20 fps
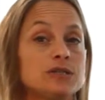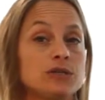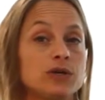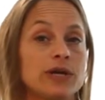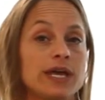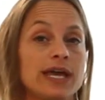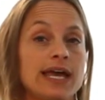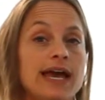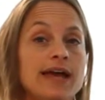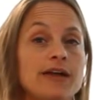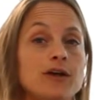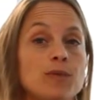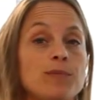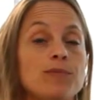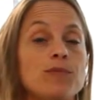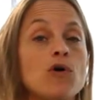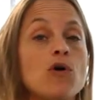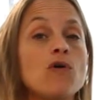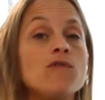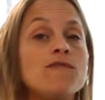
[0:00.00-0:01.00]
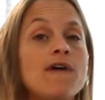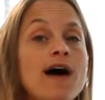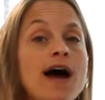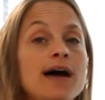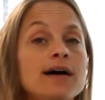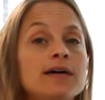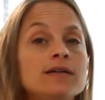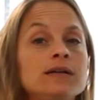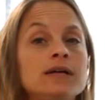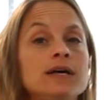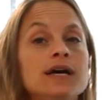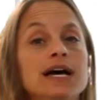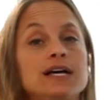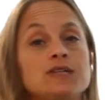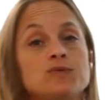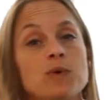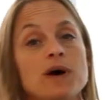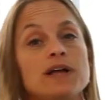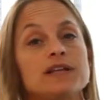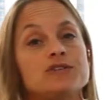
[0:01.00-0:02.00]
looking at your profile
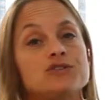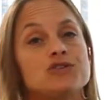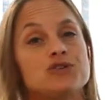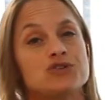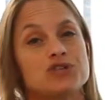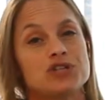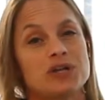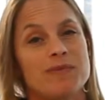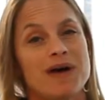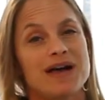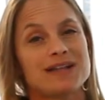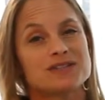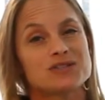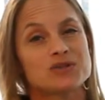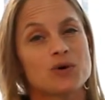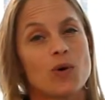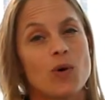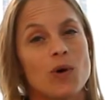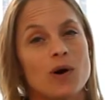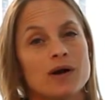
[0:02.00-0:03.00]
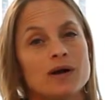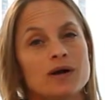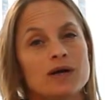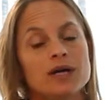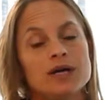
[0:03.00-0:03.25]
as well as your GMAT score.